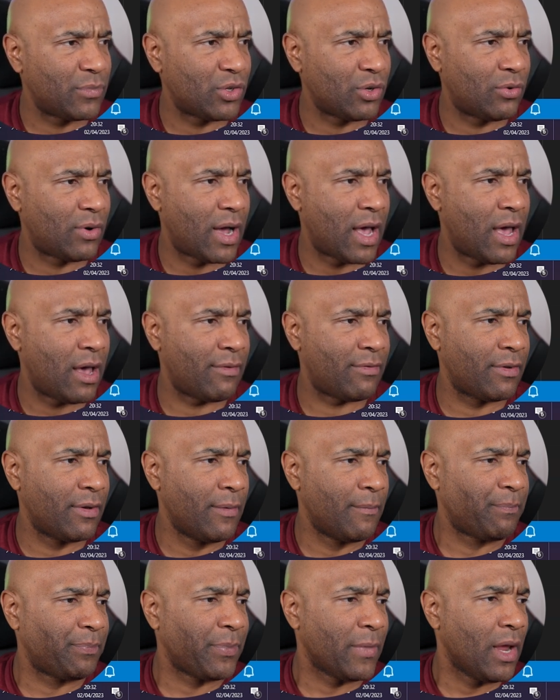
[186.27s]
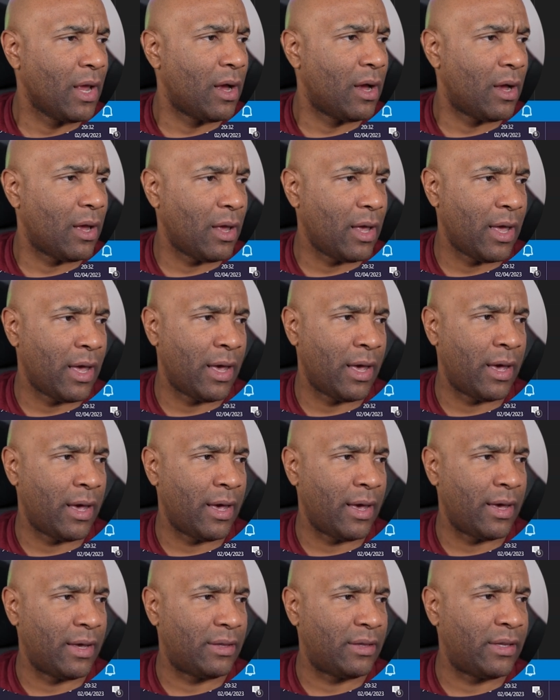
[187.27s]
So I have
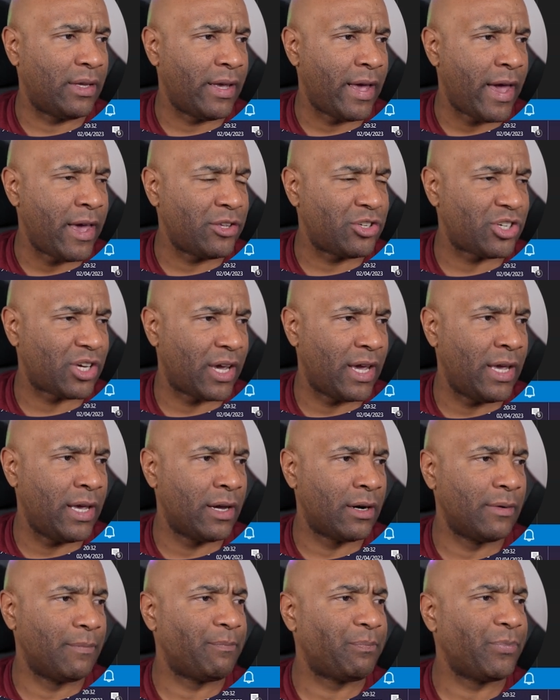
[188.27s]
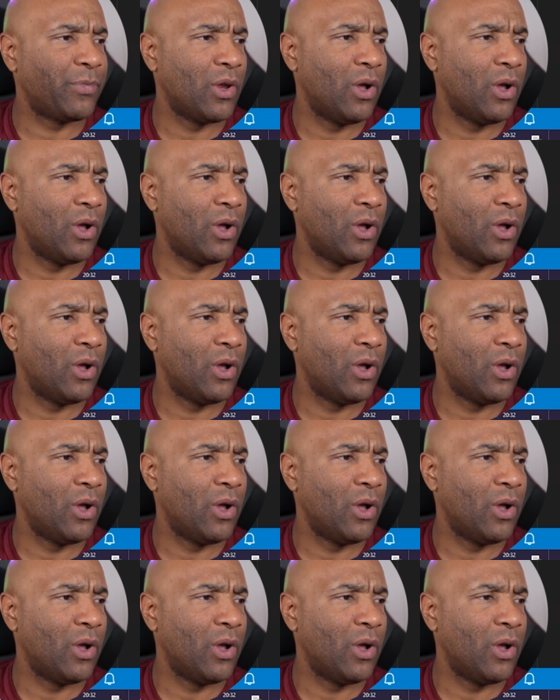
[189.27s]
a th here,